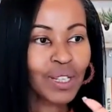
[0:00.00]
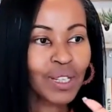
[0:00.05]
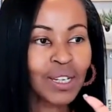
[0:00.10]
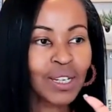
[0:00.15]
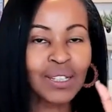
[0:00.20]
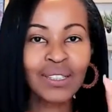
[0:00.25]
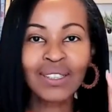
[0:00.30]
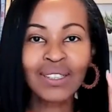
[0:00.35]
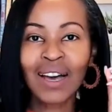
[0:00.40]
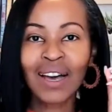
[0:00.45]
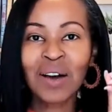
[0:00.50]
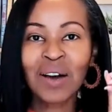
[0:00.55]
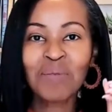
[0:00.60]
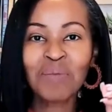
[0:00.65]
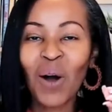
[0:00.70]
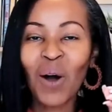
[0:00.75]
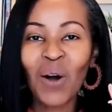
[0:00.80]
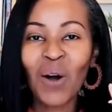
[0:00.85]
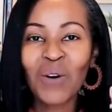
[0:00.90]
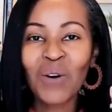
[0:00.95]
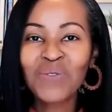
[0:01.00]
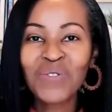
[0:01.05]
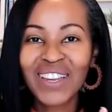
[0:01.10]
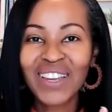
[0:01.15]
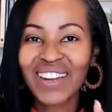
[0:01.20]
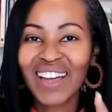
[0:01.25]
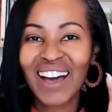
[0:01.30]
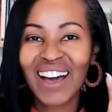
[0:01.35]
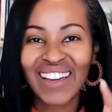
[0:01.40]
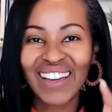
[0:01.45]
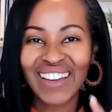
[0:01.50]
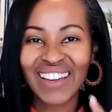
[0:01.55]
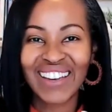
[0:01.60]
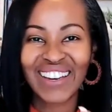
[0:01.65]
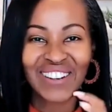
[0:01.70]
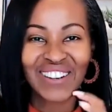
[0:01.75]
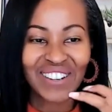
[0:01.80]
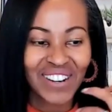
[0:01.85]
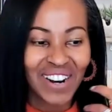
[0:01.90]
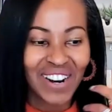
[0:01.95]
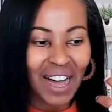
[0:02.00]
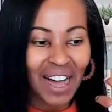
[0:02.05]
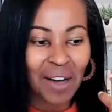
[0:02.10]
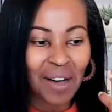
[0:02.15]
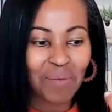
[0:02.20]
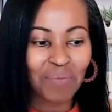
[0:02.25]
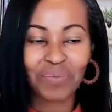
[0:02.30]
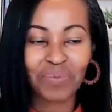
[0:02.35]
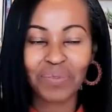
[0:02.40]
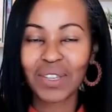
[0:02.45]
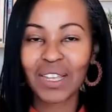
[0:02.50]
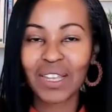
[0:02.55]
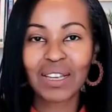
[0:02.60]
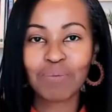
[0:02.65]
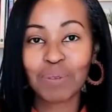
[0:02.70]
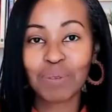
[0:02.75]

it's um, often I hear, um,